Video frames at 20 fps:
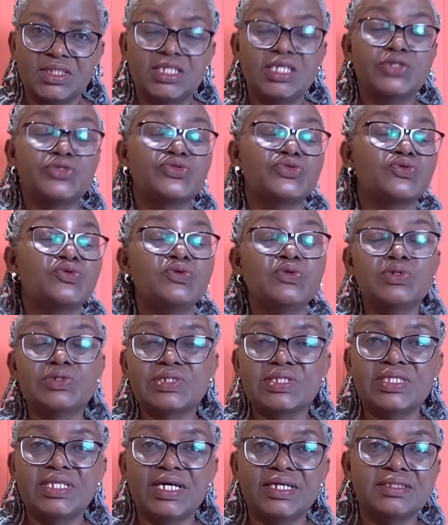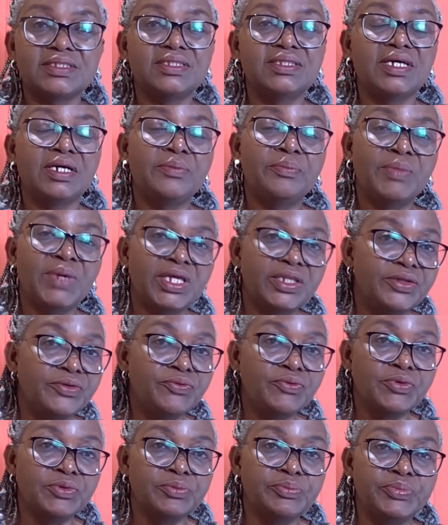The schools that money
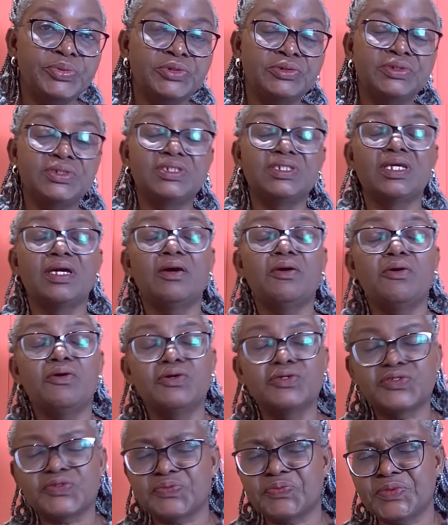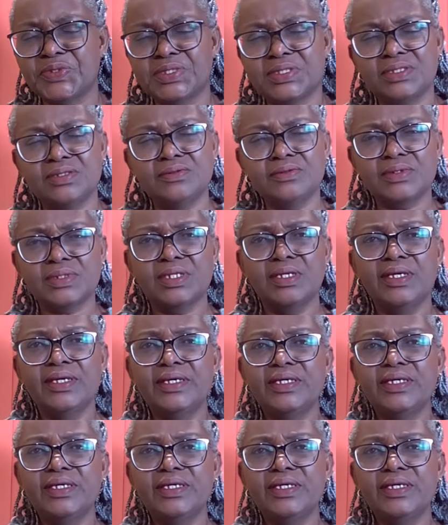will build, the hospitals,